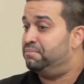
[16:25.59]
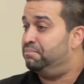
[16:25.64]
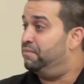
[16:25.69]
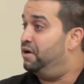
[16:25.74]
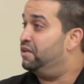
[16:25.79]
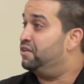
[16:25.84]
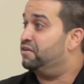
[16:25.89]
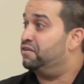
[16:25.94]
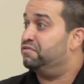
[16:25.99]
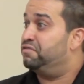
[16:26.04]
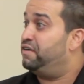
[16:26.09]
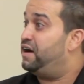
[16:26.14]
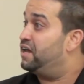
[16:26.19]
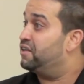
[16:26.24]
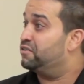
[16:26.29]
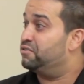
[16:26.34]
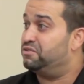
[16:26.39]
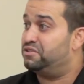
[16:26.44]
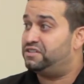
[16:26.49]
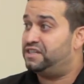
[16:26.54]
mother and
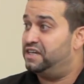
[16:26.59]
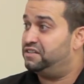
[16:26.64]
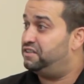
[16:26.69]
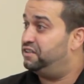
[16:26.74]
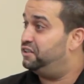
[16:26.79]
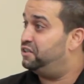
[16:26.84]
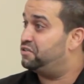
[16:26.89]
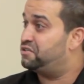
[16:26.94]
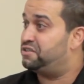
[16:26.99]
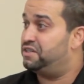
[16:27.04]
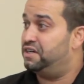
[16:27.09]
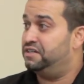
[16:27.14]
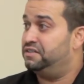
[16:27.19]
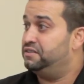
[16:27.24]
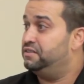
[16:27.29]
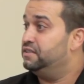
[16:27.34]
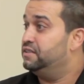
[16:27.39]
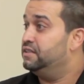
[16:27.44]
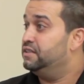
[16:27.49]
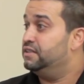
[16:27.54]
father who's testing their
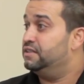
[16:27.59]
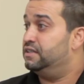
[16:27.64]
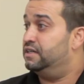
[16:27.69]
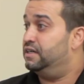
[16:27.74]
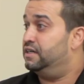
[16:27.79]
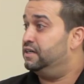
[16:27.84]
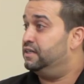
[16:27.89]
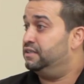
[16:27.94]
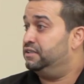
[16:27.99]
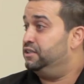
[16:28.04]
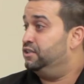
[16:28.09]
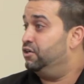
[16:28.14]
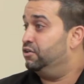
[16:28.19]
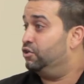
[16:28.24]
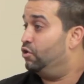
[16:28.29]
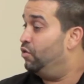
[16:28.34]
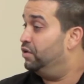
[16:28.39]
son, you know,